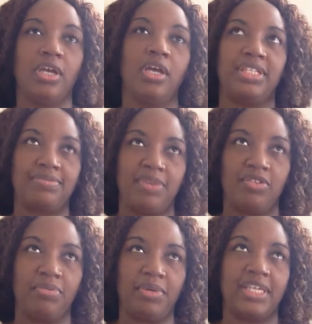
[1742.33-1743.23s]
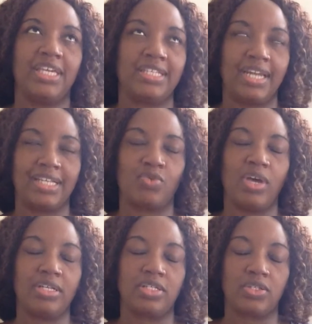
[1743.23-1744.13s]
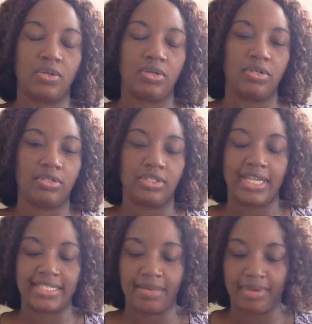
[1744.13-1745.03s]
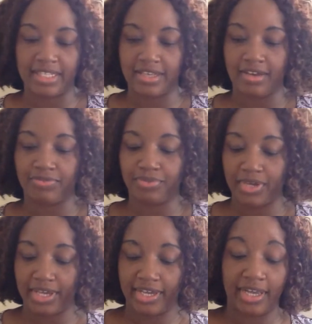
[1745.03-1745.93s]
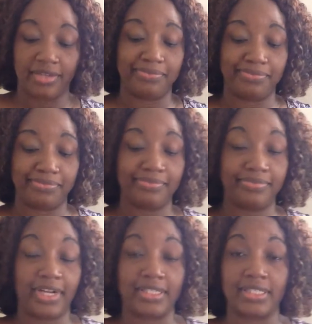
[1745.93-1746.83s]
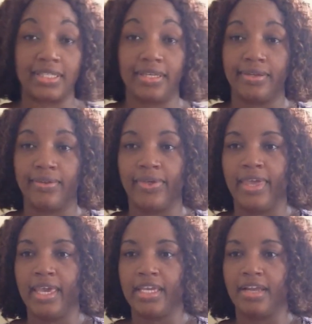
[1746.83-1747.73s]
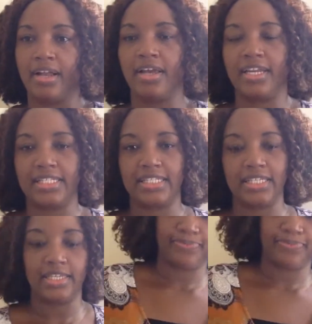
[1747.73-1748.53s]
It's being replicated as well, so that's a matter of praying and fasting in all honesty.